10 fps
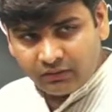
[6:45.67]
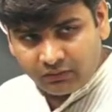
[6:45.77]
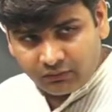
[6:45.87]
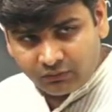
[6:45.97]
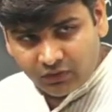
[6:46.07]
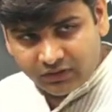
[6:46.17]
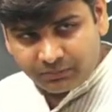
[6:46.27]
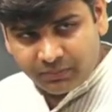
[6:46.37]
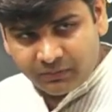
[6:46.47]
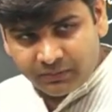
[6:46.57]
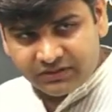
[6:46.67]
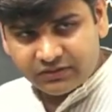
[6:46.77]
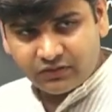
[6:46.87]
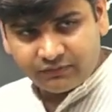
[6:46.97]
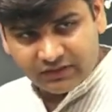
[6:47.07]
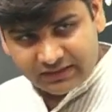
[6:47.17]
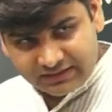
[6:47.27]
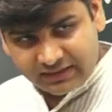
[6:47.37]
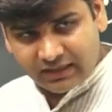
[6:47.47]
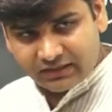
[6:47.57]
For the purposes of this
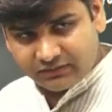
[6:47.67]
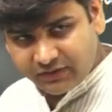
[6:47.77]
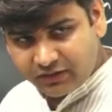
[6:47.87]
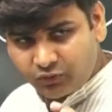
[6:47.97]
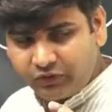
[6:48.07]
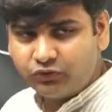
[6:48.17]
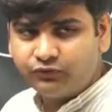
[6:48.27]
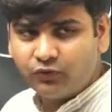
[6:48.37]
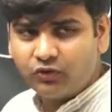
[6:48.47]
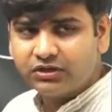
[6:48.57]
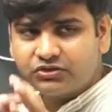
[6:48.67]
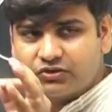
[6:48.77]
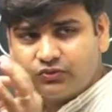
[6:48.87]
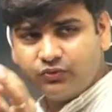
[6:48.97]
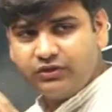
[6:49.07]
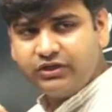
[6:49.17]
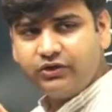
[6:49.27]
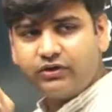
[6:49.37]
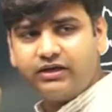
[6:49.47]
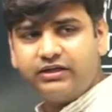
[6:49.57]
class, we are going to focus only on
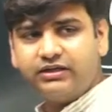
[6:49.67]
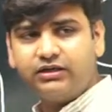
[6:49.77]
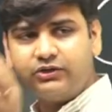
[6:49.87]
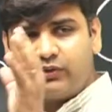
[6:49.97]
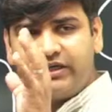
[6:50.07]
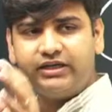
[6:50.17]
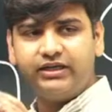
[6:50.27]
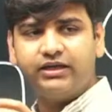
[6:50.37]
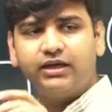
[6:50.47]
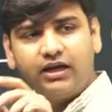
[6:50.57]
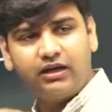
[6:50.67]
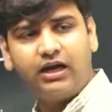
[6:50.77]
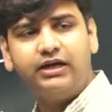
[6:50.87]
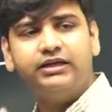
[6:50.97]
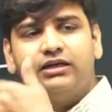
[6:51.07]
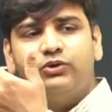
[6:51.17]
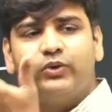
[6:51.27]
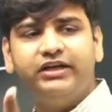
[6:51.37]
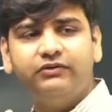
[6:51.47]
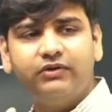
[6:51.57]
Article 20. Article
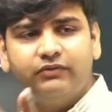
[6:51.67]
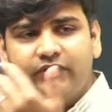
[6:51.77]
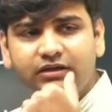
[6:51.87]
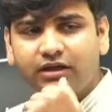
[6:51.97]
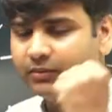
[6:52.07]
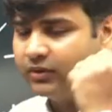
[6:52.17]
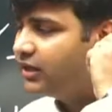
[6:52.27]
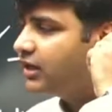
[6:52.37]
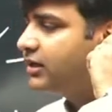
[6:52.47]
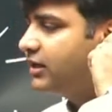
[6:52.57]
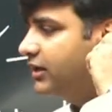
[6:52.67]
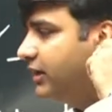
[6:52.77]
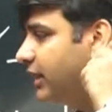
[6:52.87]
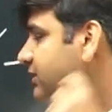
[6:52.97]
21 we will come on the next